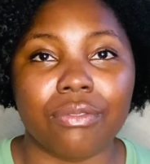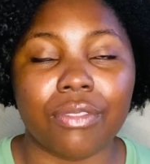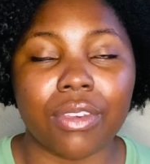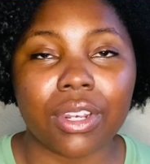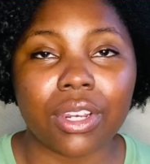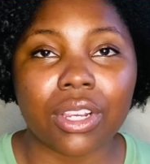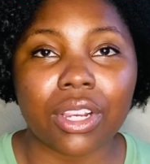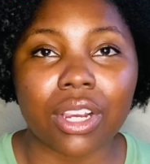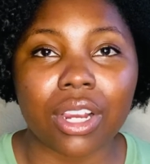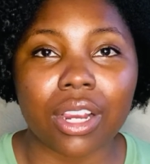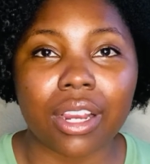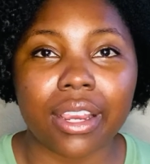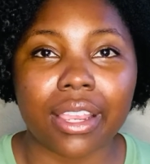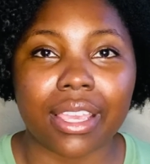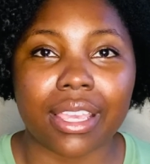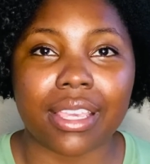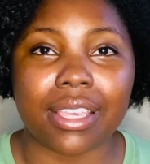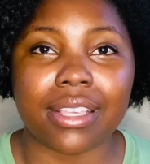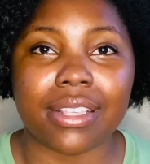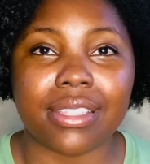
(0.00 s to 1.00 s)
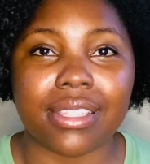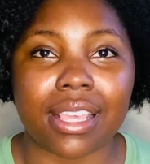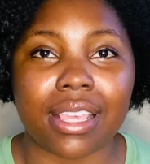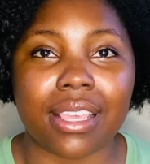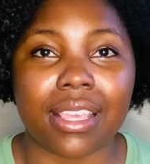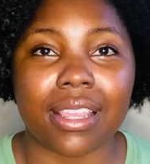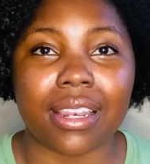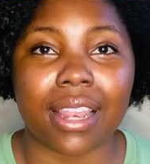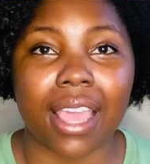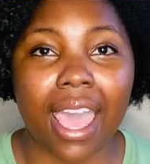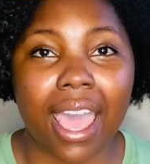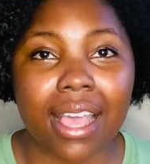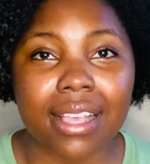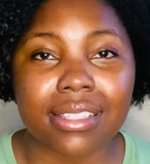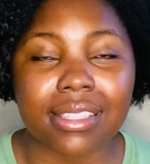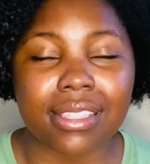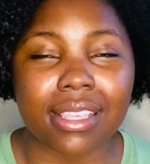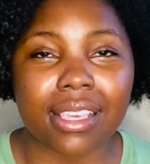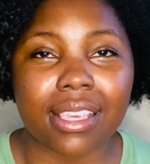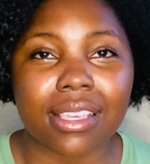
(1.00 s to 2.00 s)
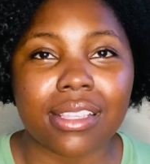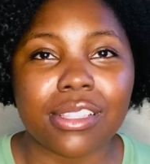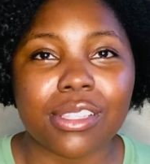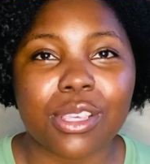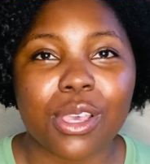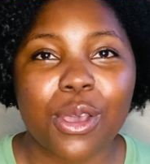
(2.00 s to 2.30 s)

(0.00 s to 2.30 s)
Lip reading: vinegar is an acid,